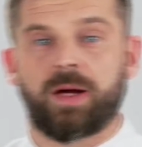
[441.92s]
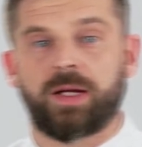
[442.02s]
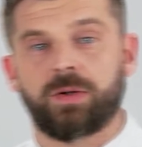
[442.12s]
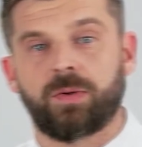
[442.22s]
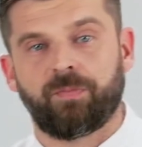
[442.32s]

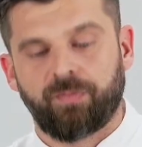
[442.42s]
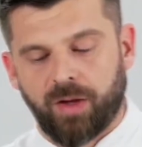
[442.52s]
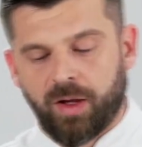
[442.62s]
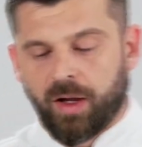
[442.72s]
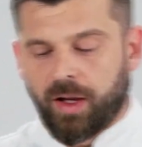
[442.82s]
manual,
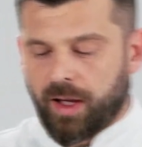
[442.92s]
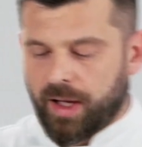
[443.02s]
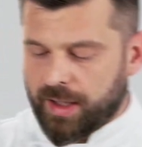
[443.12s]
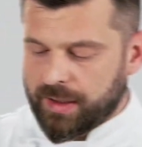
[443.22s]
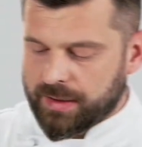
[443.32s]

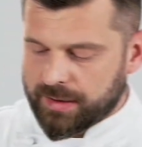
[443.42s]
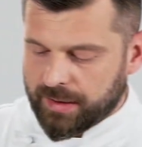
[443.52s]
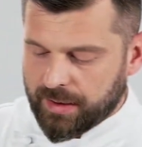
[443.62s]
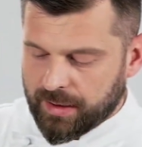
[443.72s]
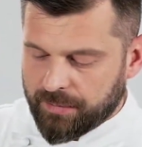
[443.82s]

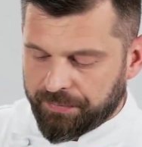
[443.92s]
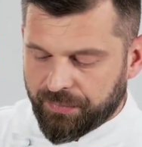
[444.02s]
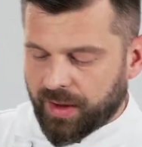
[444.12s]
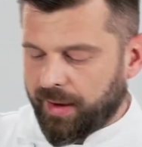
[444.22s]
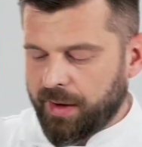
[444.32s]
and
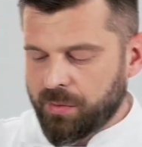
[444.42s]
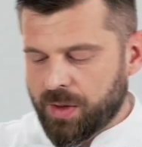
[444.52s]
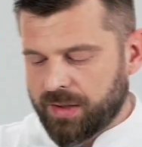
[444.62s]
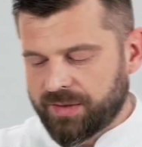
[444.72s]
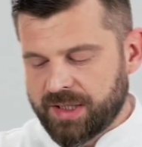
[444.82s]

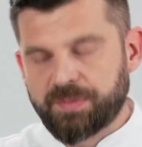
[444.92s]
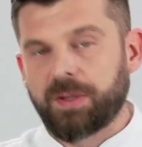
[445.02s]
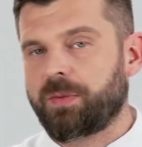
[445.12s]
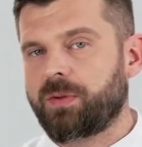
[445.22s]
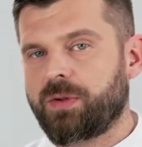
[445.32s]
I'm one of these
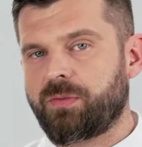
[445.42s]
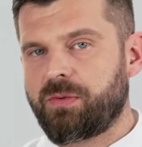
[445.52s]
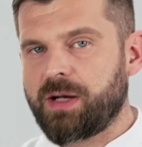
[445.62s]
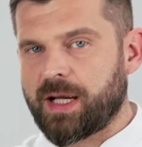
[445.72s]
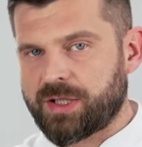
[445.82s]
people
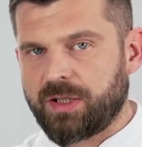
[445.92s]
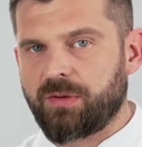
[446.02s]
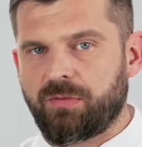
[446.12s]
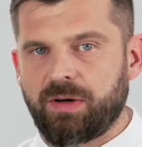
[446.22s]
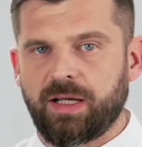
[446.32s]
who
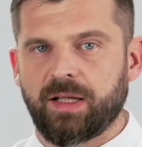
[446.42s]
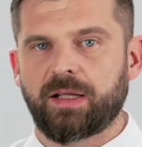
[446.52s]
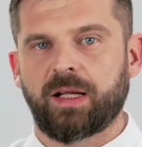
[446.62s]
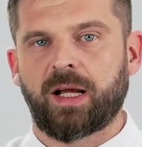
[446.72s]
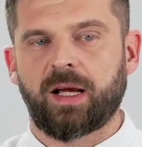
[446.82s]
actually read
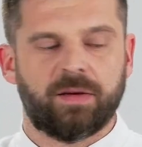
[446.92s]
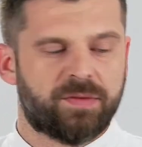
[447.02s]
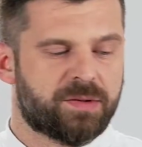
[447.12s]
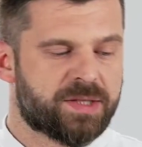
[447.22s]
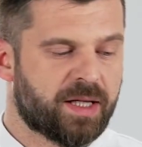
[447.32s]
it, and I
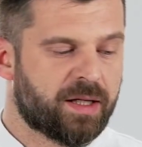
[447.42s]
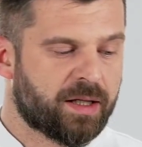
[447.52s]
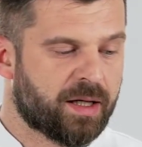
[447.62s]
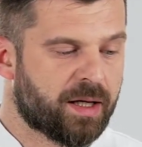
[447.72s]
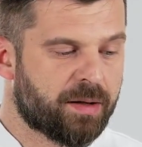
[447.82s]
have to
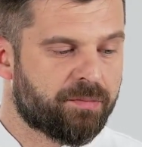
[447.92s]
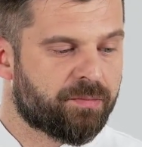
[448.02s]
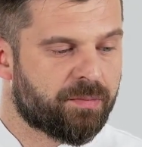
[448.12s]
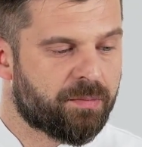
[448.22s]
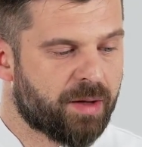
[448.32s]
say,
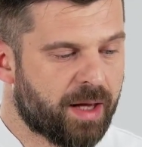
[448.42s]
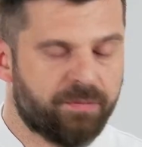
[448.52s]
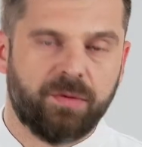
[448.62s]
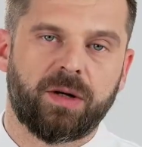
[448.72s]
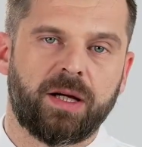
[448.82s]

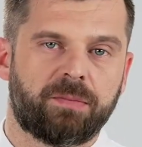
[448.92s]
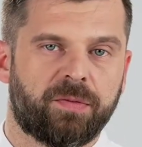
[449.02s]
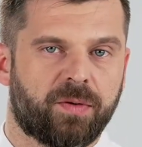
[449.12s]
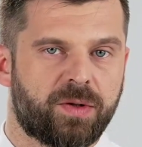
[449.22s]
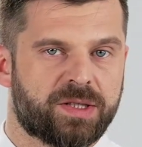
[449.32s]
have a read
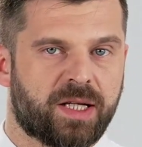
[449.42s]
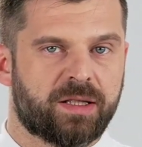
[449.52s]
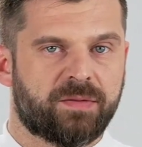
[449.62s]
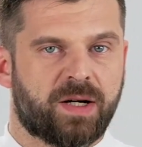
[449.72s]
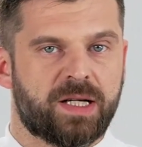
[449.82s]
before you start
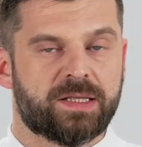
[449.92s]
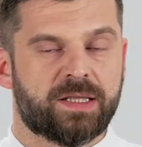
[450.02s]
the device.